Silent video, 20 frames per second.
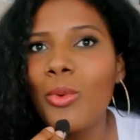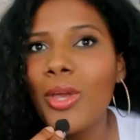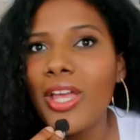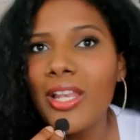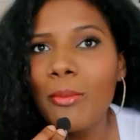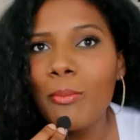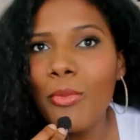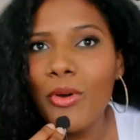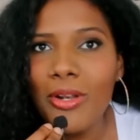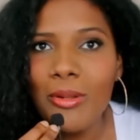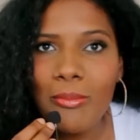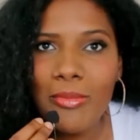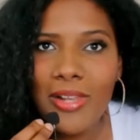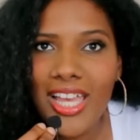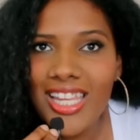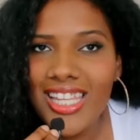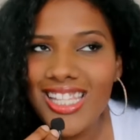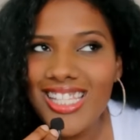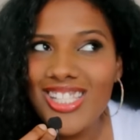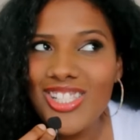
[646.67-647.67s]
when bottom
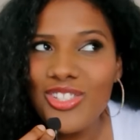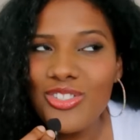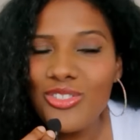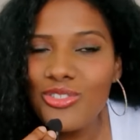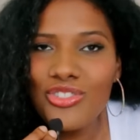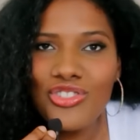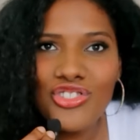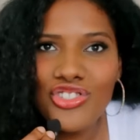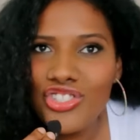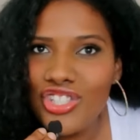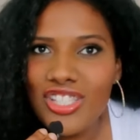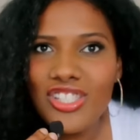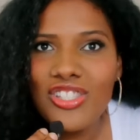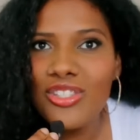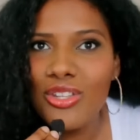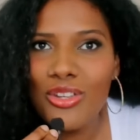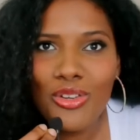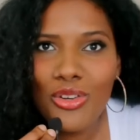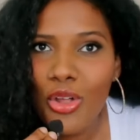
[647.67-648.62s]
line is you're just